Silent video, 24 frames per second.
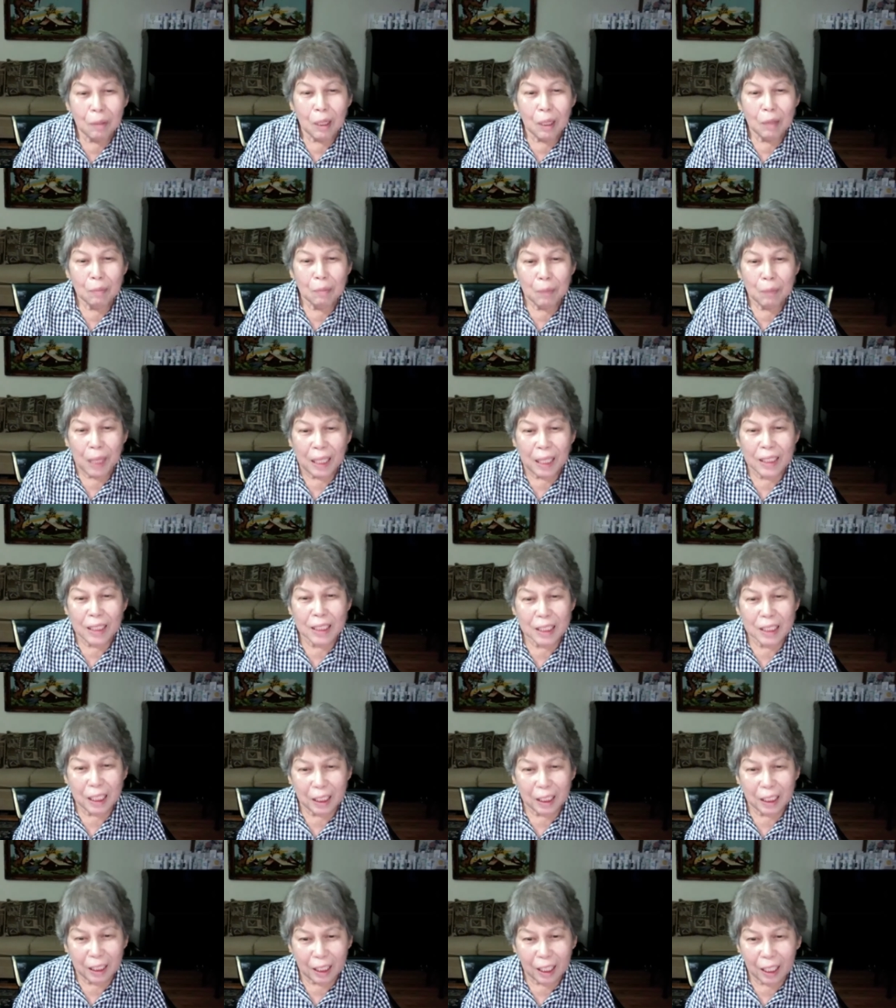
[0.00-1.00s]

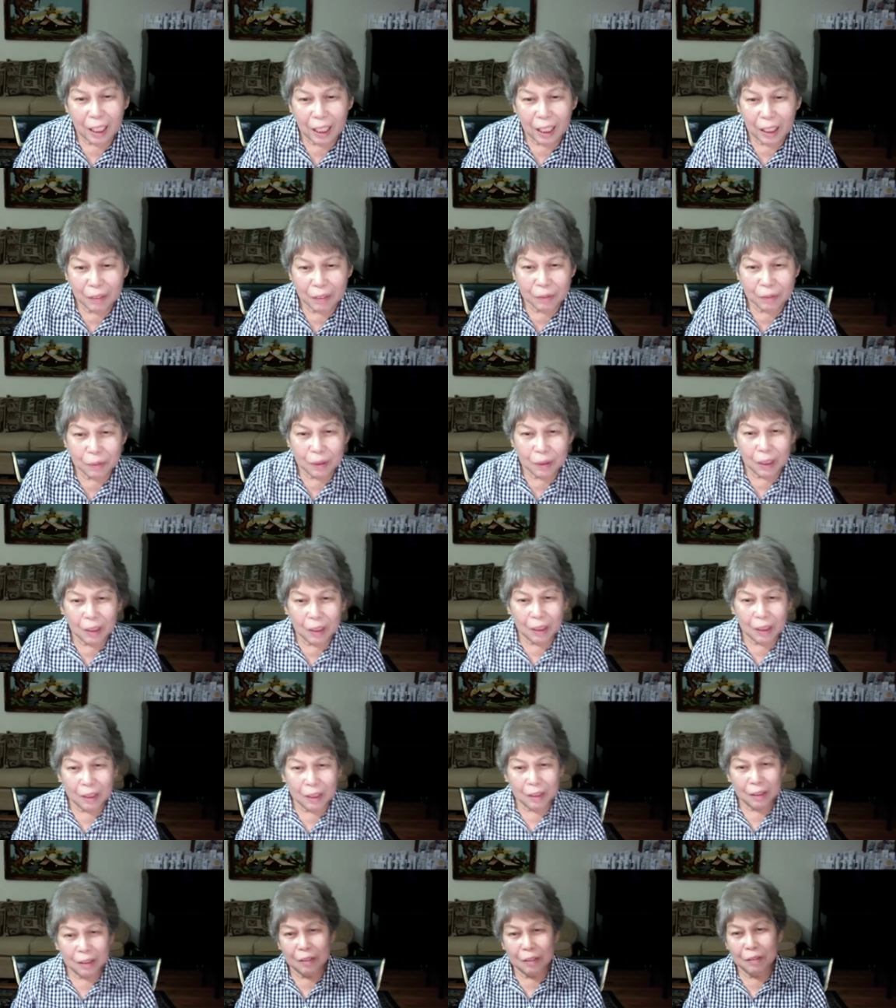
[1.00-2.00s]
blessing. I have
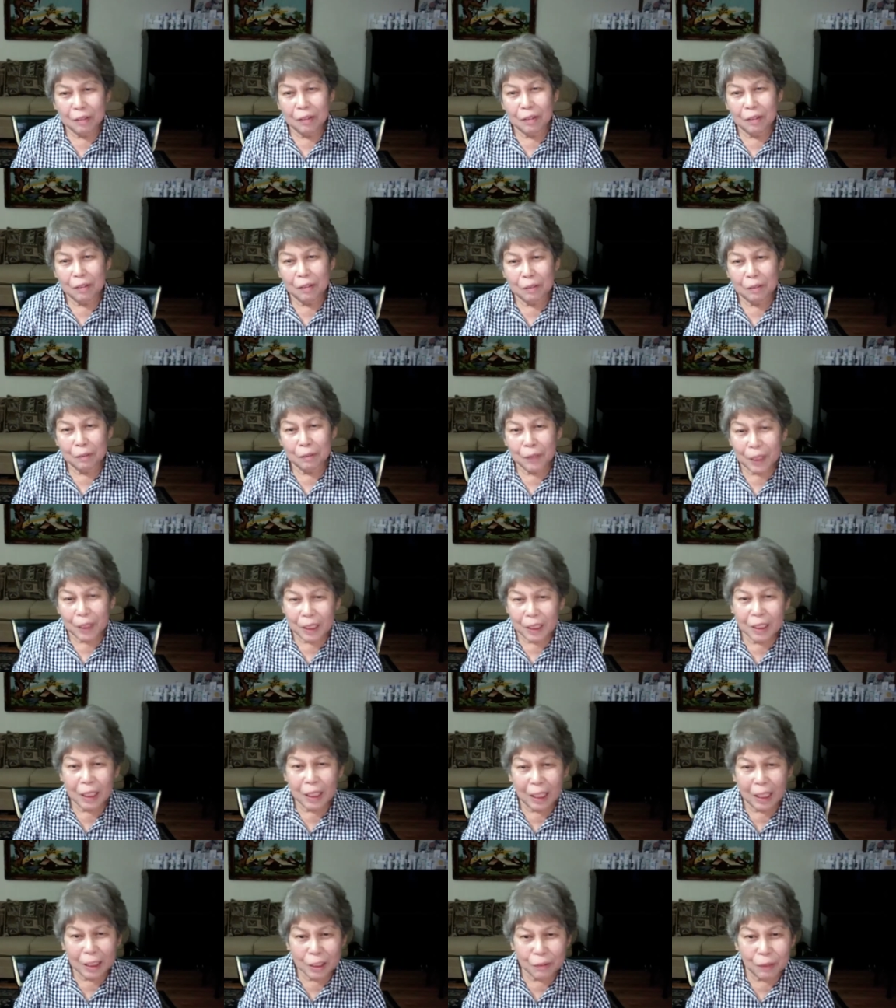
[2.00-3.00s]
a very
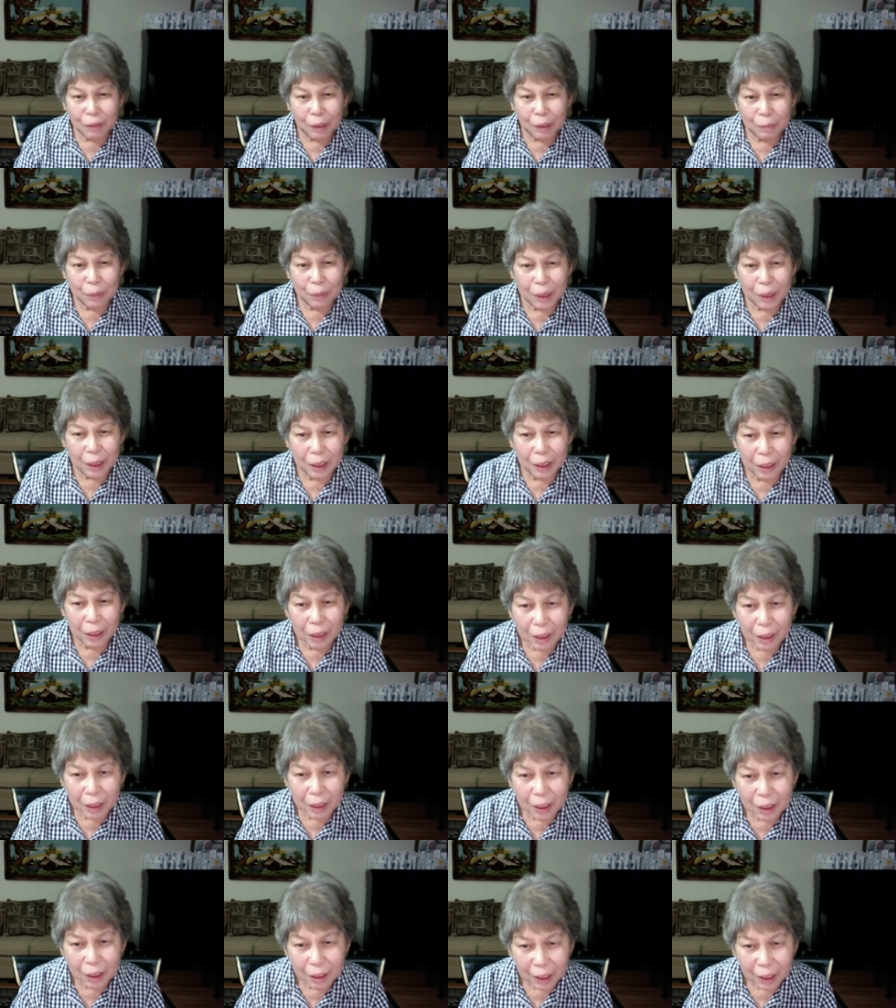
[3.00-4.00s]
nice family.
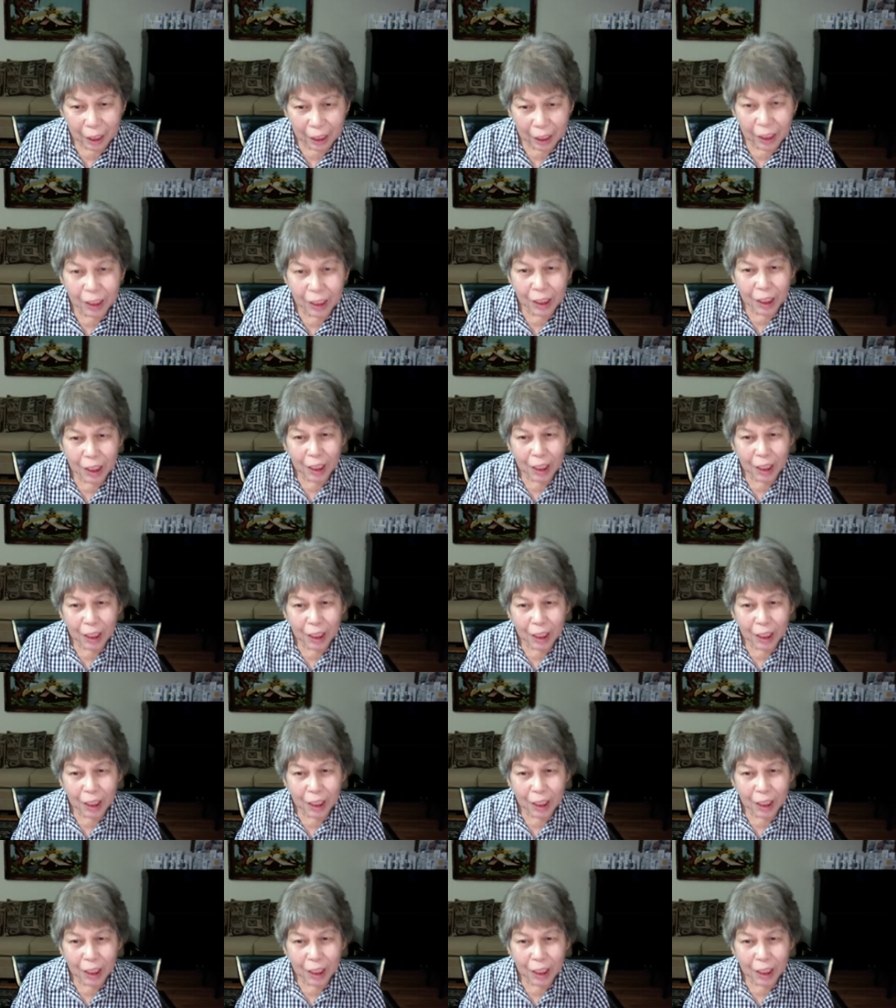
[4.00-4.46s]
Okay.